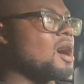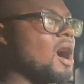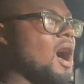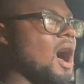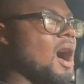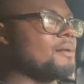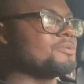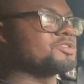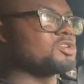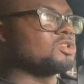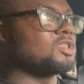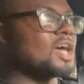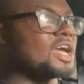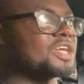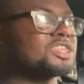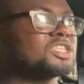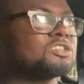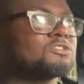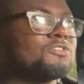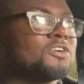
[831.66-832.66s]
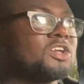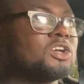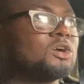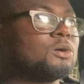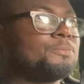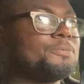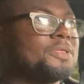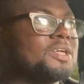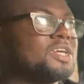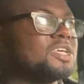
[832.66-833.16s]
Um, so like this
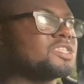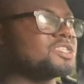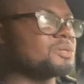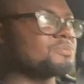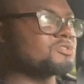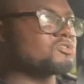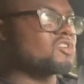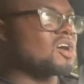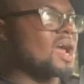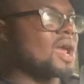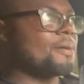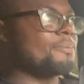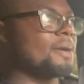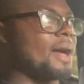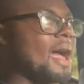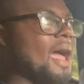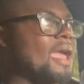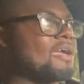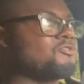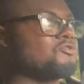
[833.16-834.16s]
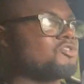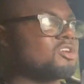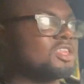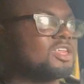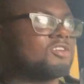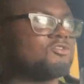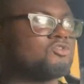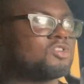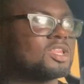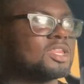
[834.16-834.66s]
video, please subscribe. I
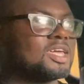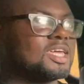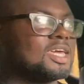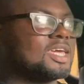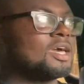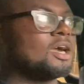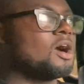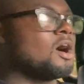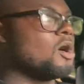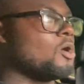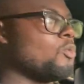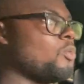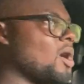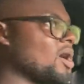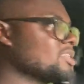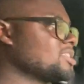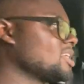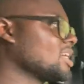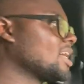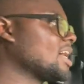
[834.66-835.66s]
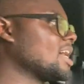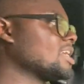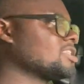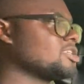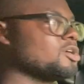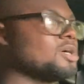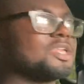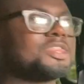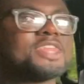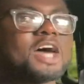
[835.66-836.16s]
really, really want to get
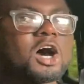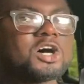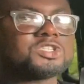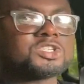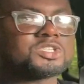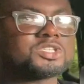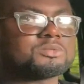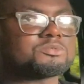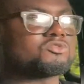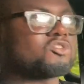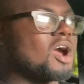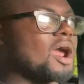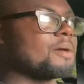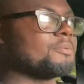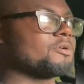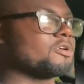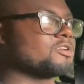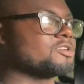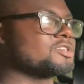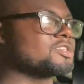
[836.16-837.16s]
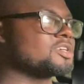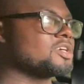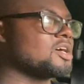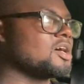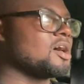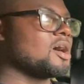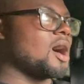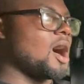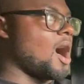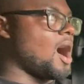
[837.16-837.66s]
to a thousand subscribers
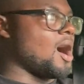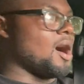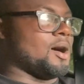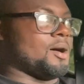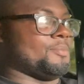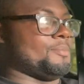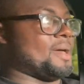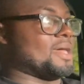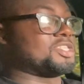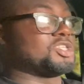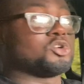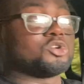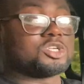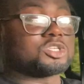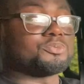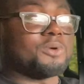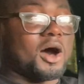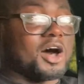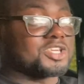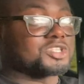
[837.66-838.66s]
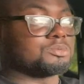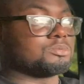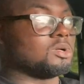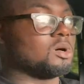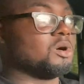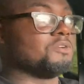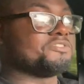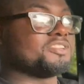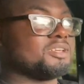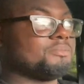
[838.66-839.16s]
um, as soon as possible,
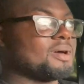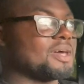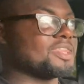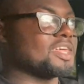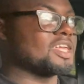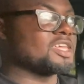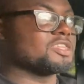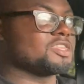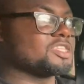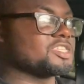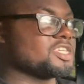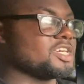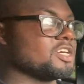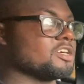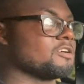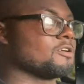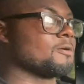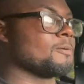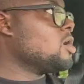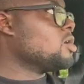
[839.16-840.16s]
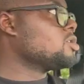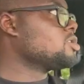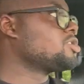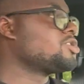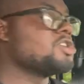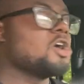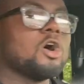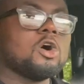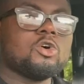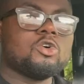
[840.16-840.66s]
hopefully by the end of this year.
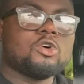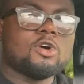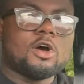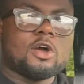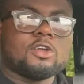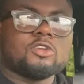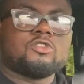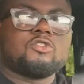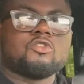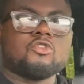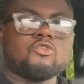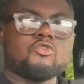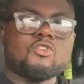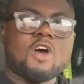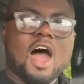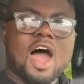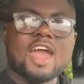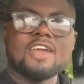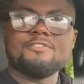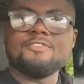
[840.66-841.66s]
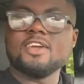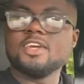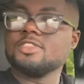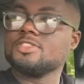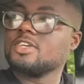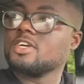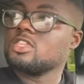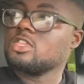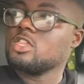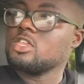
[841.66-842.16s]
So
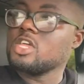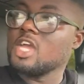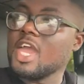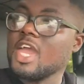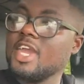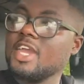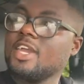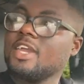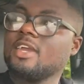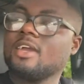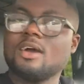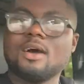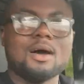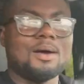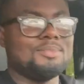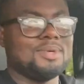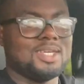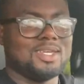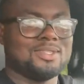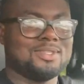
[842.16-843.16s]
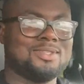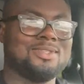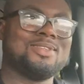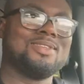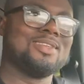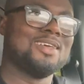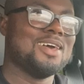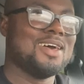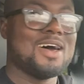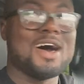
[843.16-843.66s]
driving the J, I mean,
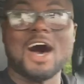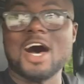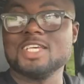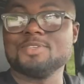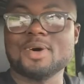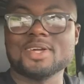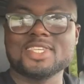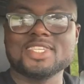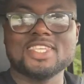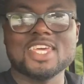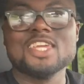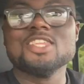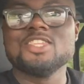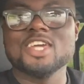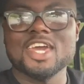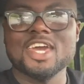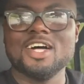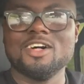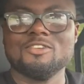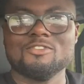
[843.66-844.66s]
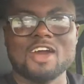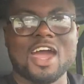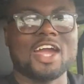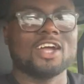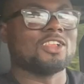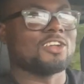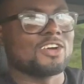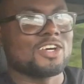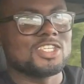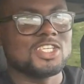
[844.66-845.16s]
I was about to say JL
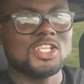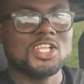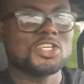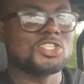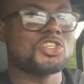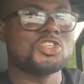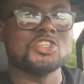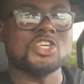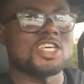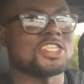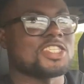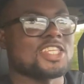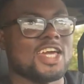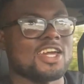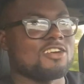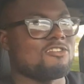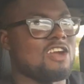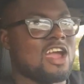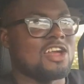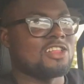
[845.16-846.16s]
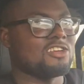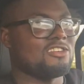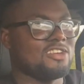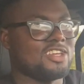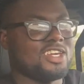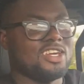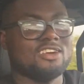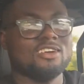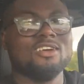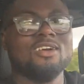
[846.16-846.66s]
Wrangler because it looks just like a Wrangler
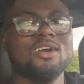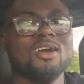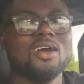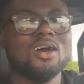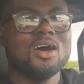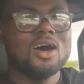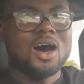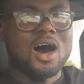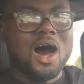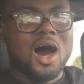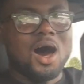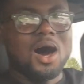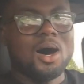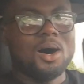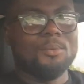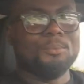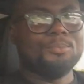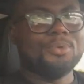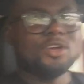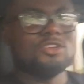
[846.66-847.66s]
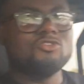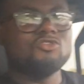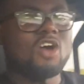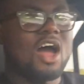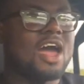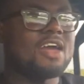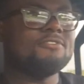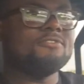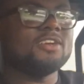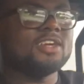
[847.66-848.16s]
in here. Um, but
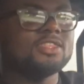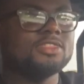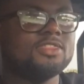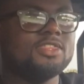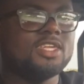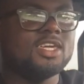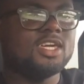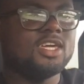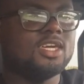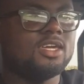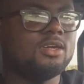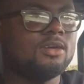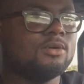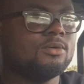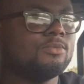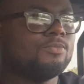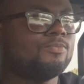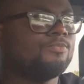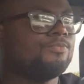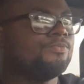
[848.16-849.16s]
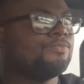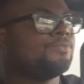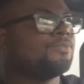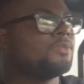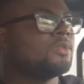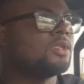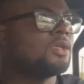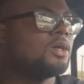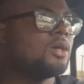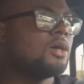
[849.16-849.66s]
driving the
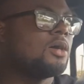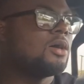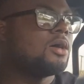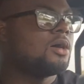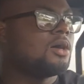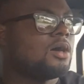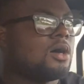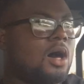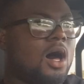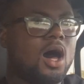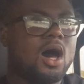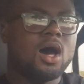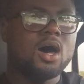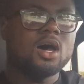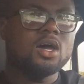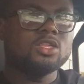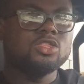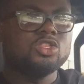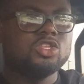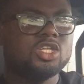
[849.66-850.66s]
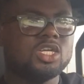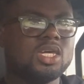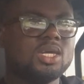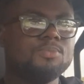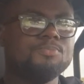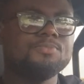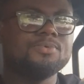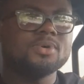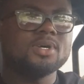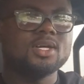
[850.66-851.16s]
uh,
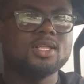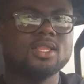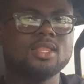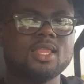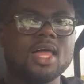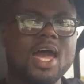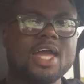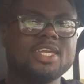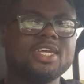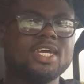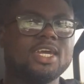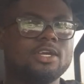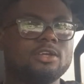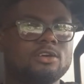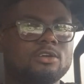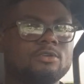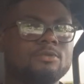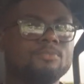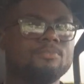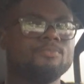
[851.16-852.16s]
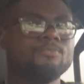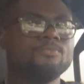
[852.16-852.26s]
Jeep Gladiator.